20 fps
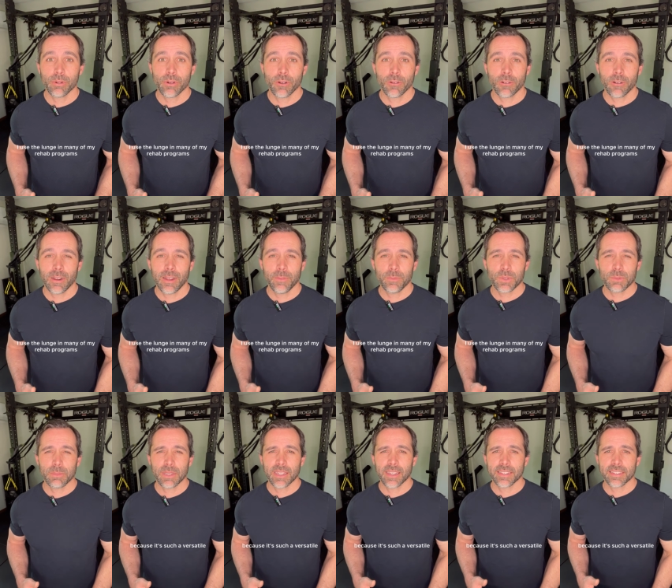programs
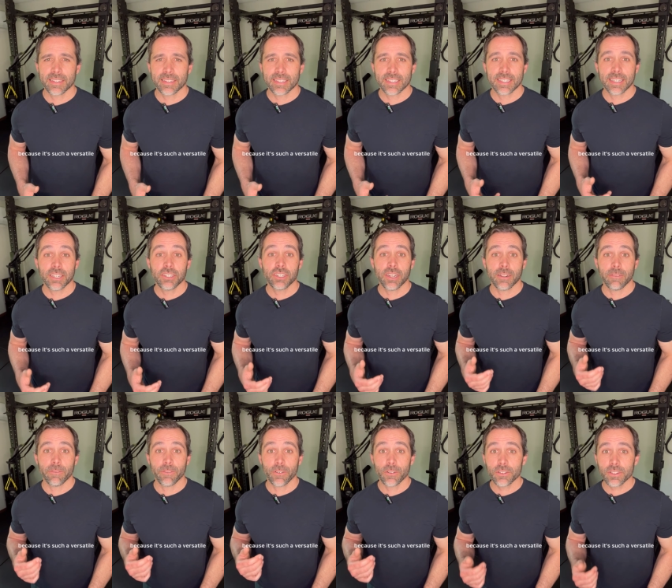because it's such a
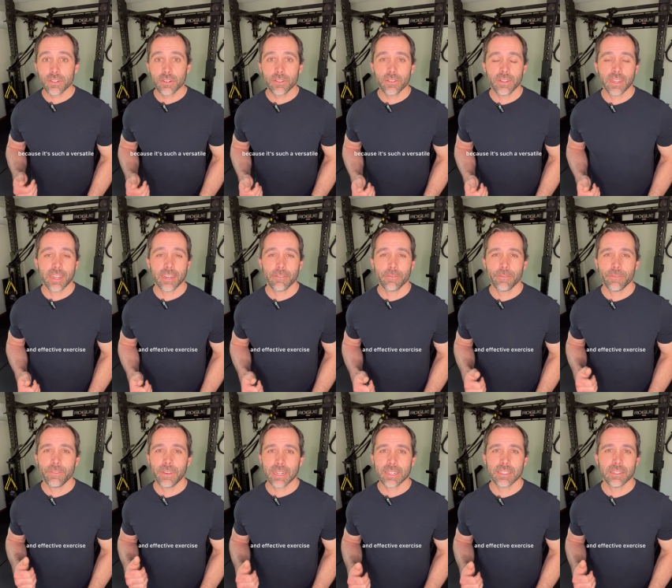versatile and
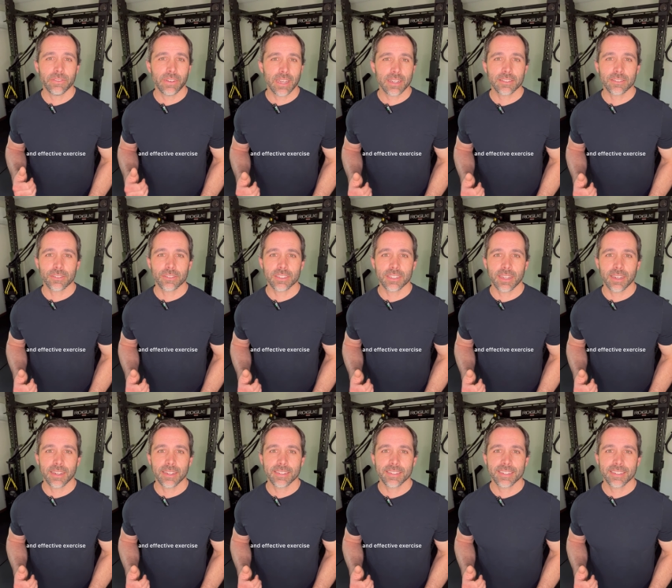effective
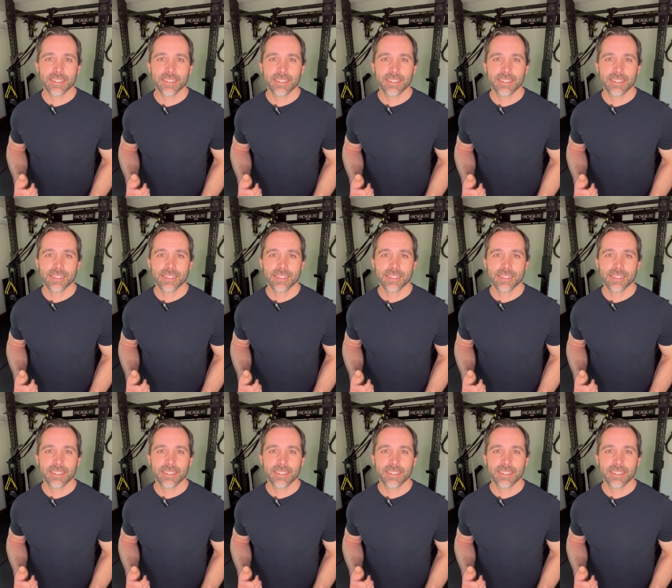exercise.